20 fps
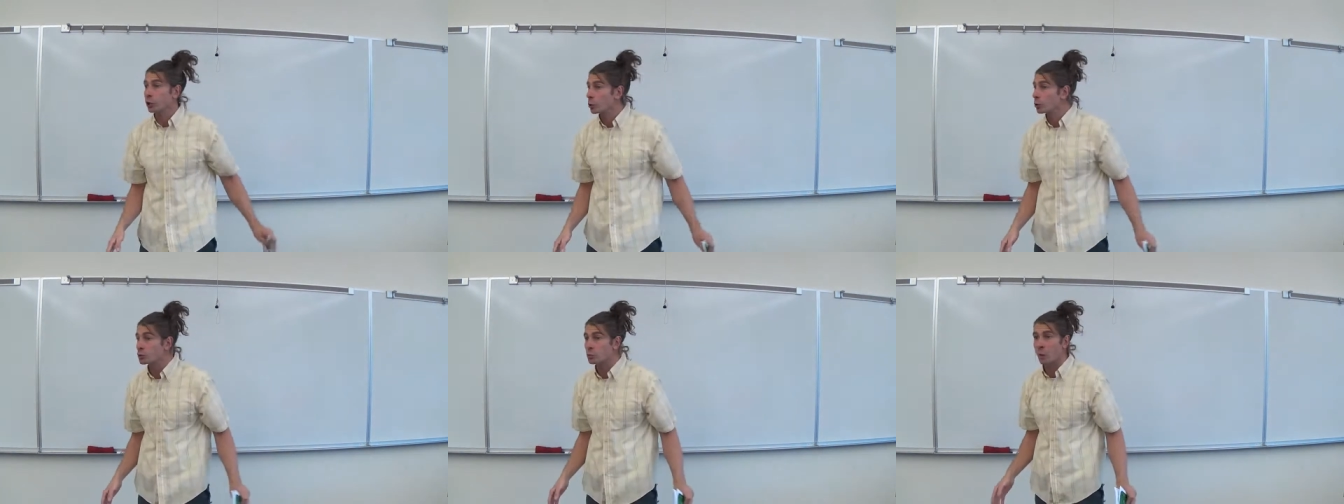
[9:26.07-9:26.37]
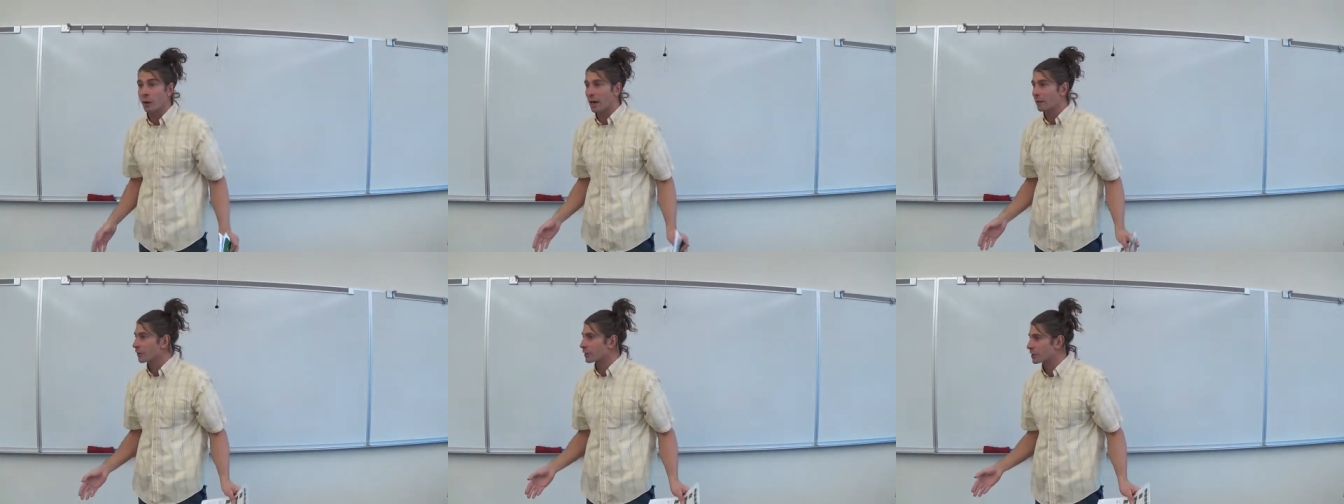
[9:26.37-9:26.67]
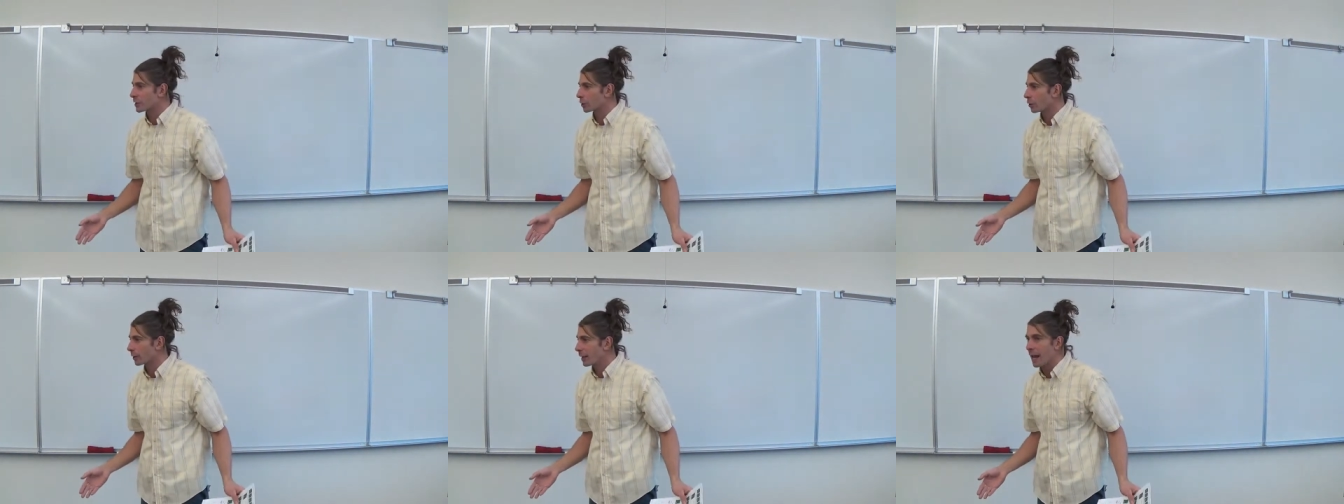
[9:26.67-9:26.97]
lose one every
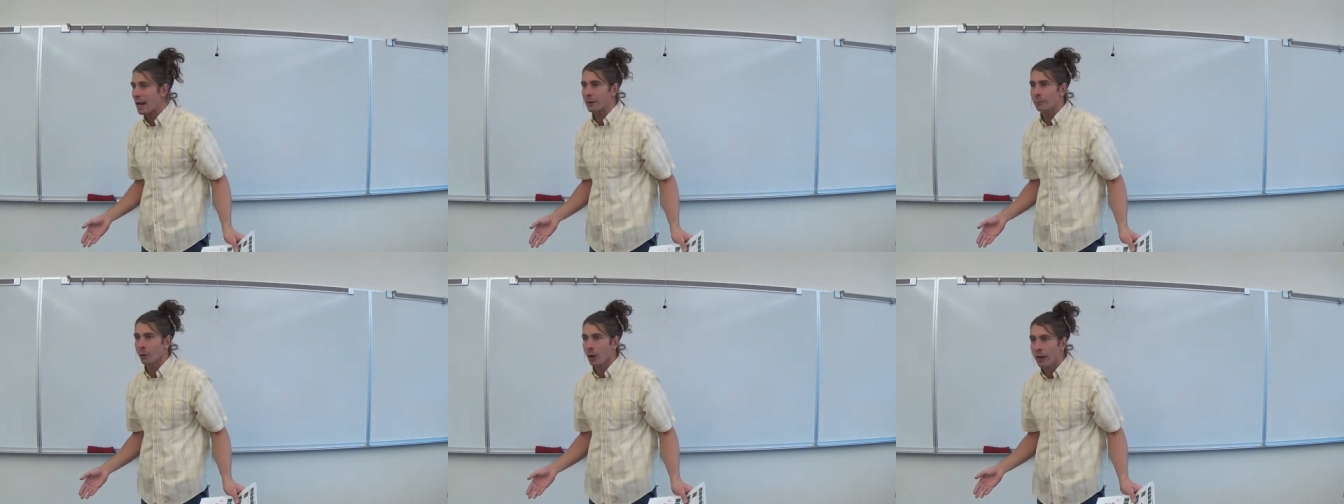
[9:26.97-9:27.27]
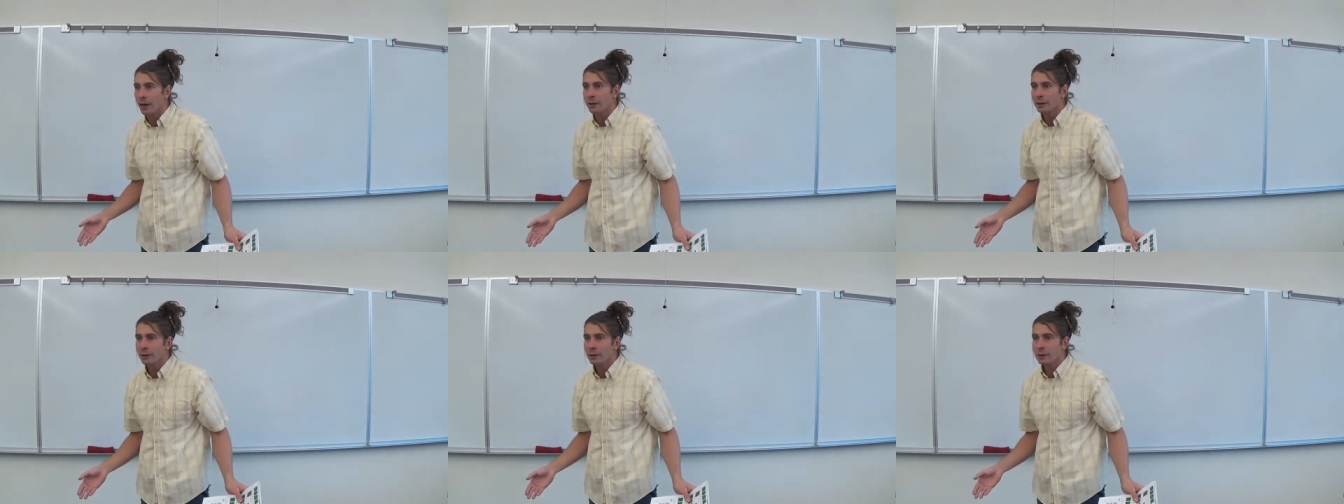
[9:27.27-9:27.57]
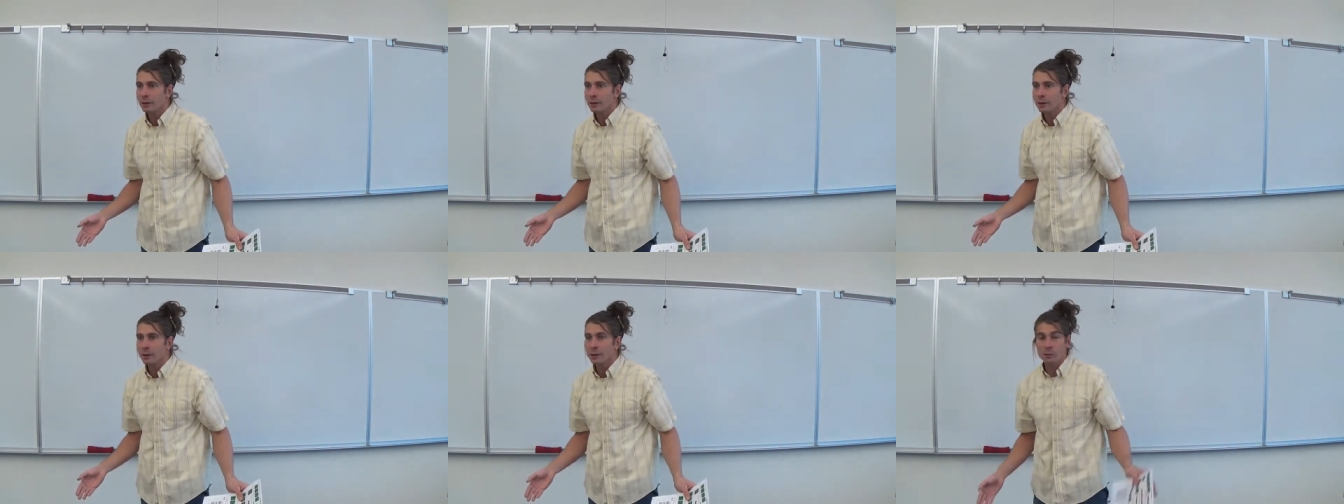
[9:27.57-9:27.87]
single game, right?
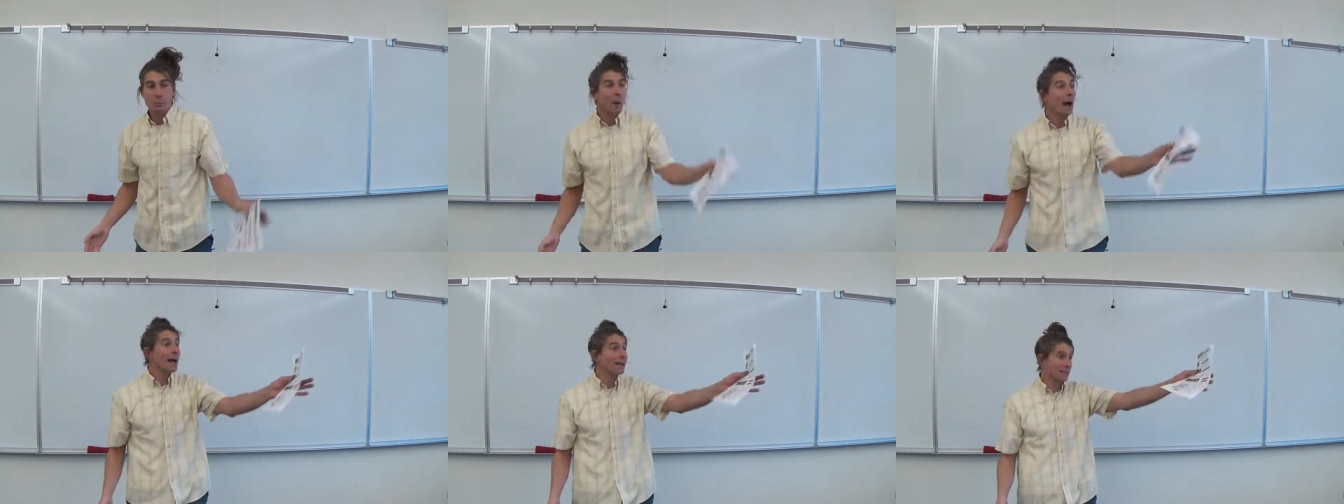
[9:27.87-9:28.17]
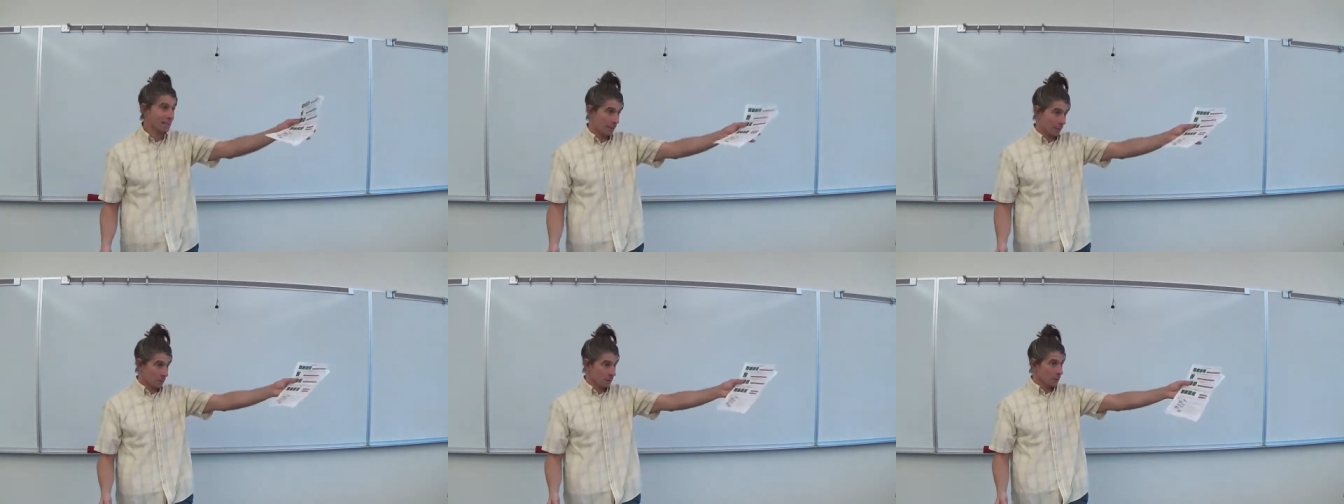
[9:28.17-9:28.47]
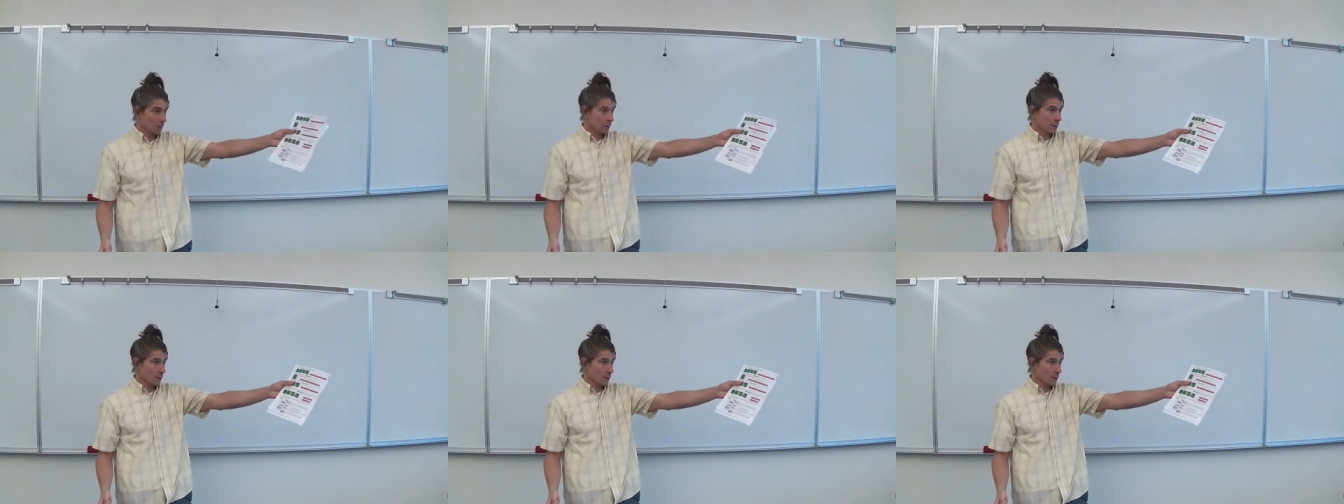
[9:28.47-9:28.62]
It's possible.